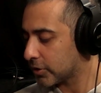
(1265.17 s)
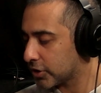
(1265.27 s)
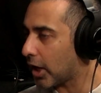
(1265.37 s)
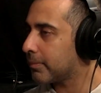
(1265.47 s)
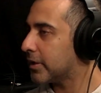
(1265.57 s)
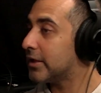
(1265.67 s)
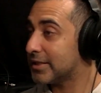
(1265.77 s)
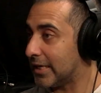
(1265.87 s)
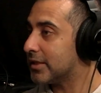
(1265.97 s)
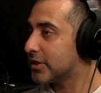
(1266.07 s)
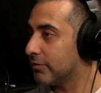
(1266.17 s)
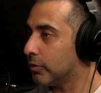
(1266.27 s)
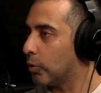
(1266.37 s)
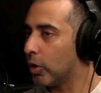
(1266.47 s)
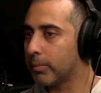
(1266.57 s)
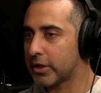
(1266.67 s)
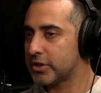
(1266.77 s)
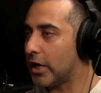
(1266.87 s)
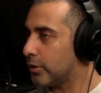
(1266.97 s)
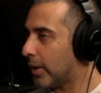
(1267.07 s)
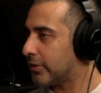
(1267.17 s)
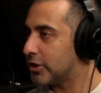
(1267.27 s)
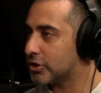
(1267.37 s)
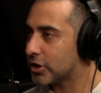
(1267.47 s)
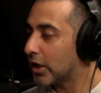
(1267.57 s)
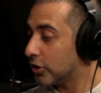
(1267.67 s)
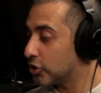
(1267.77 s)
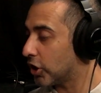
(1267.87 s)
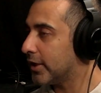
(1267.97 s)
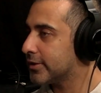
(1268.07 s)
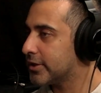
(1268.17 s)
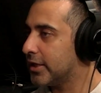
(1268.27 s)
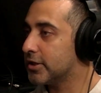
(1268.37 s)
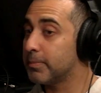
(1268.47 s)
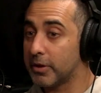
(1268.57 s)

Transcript: stopped in a sense civil war because now you had these giant states,